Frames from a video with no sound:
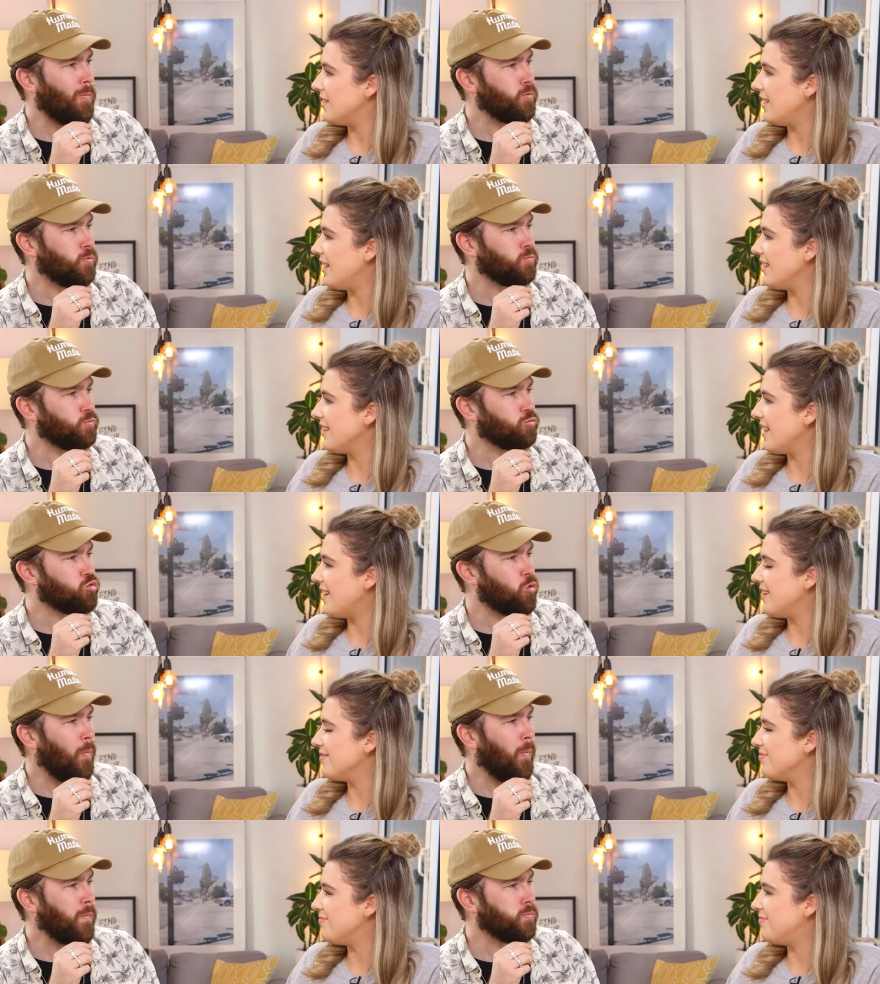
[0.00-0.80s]
Speaker 1: like
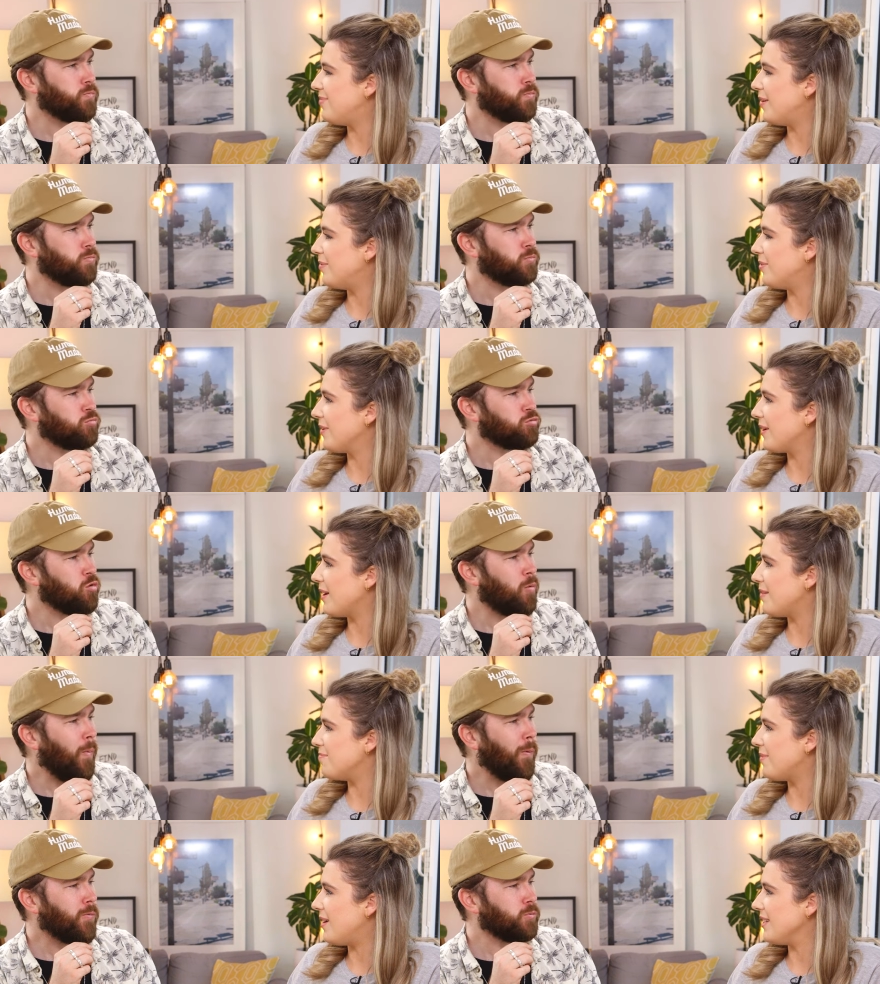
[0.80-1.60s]
that
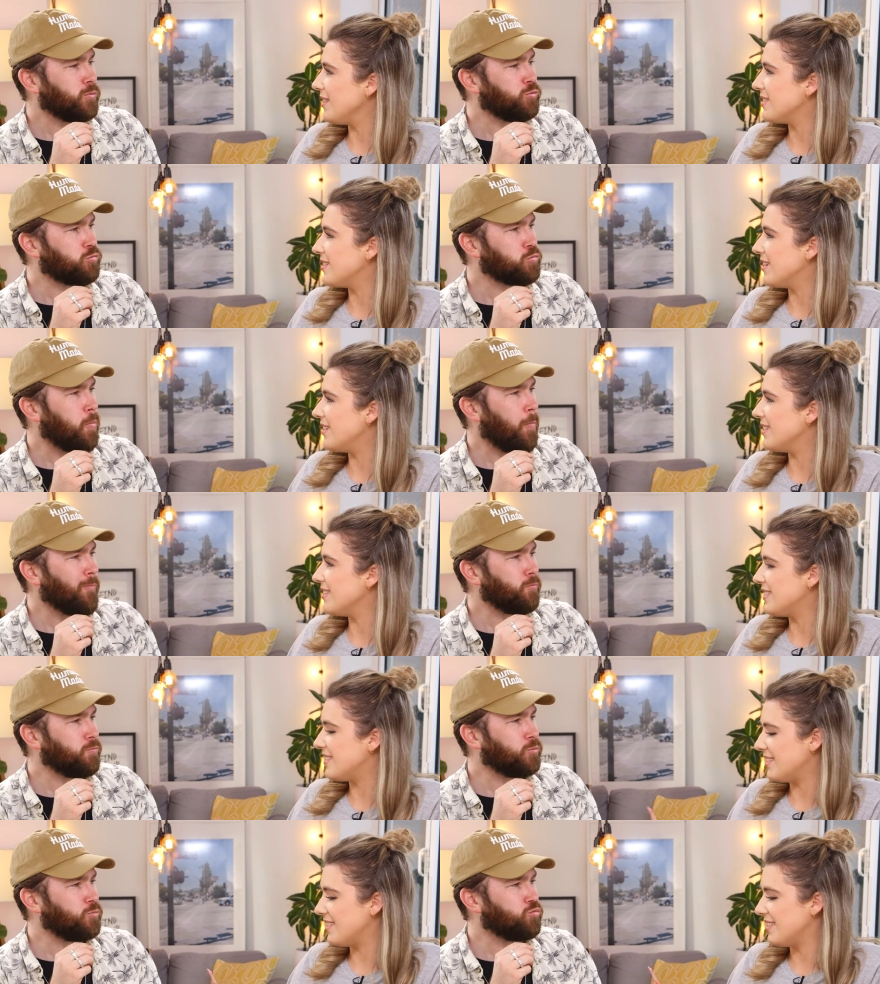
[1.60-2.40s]
bubblegum Mike
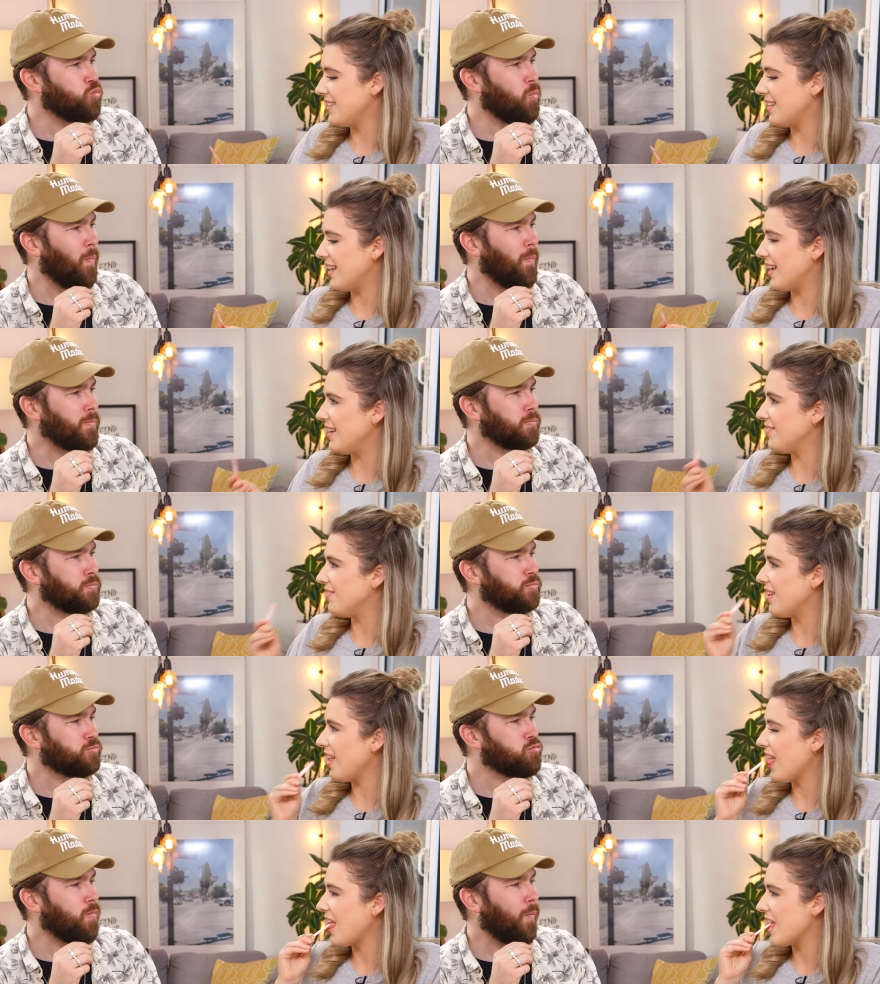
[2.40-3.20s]
sense mm.
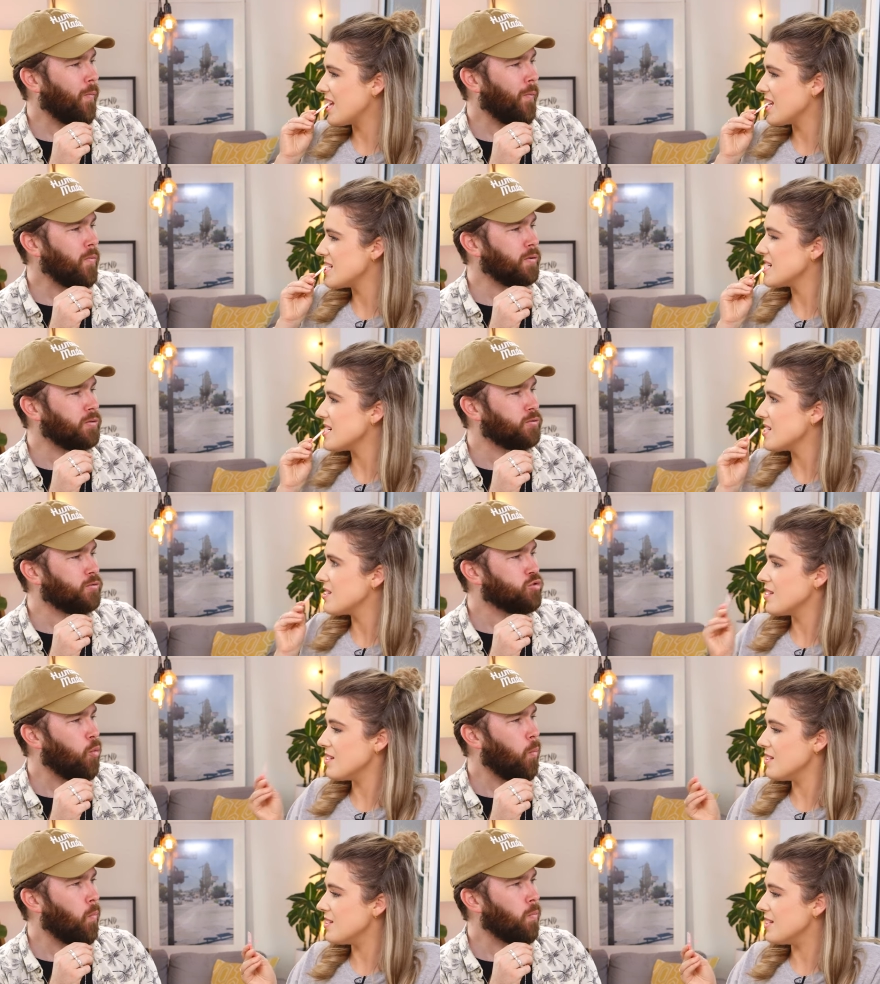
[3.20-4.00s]
gave you.
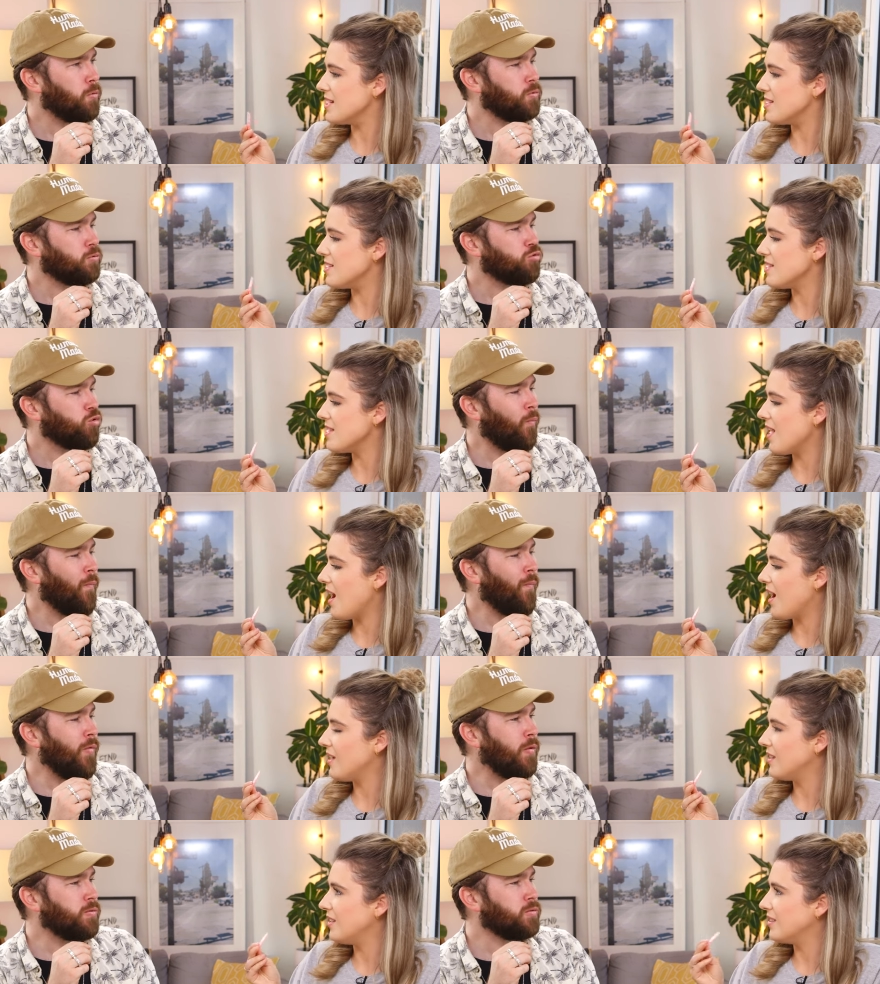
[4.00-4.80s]
Oh.
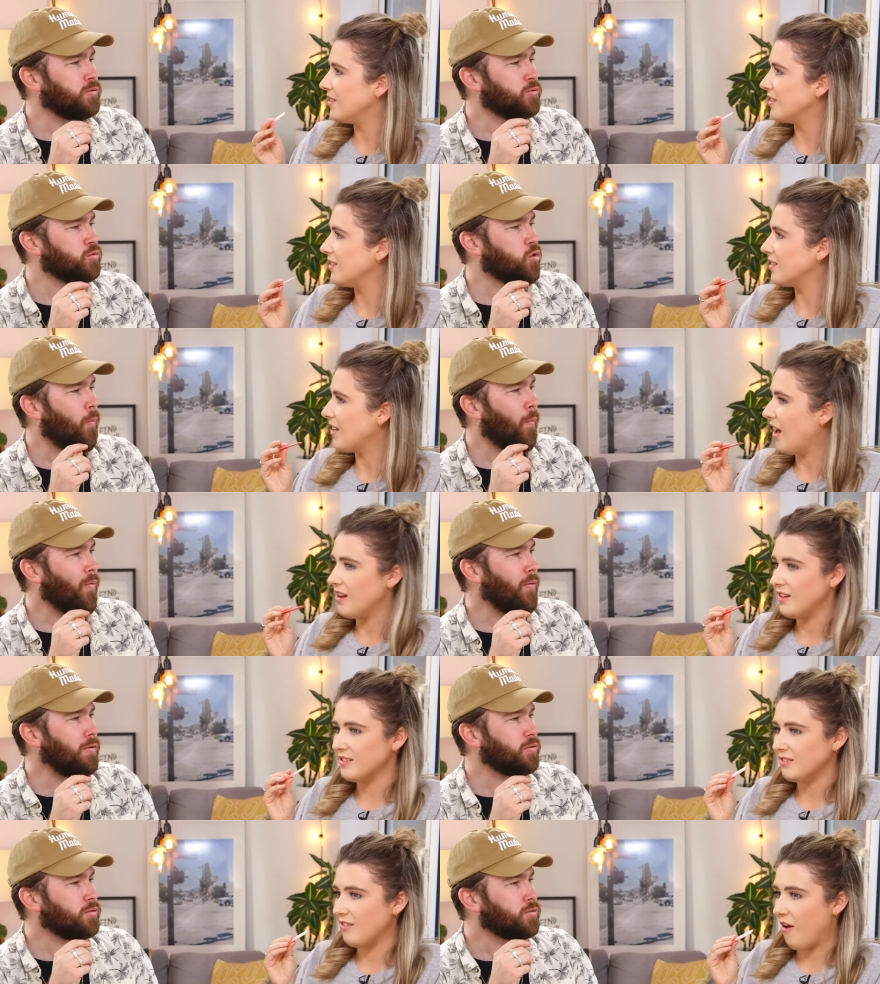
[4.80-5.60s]

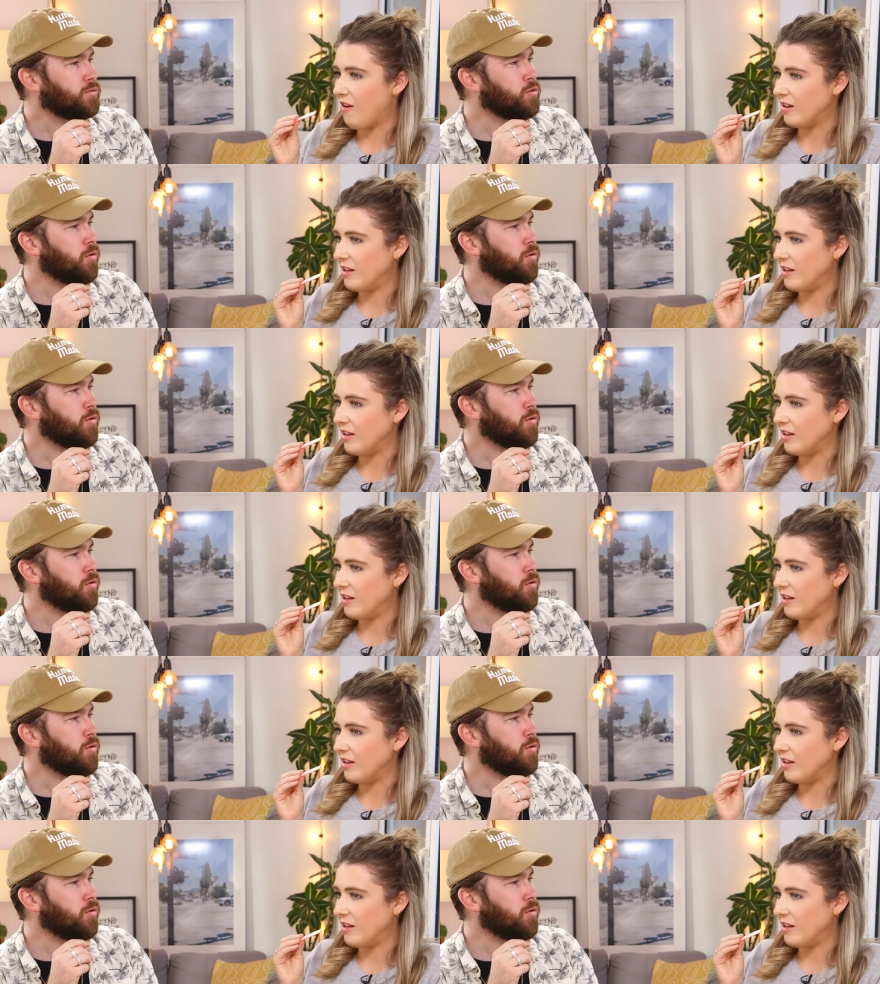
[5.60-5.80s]
oh.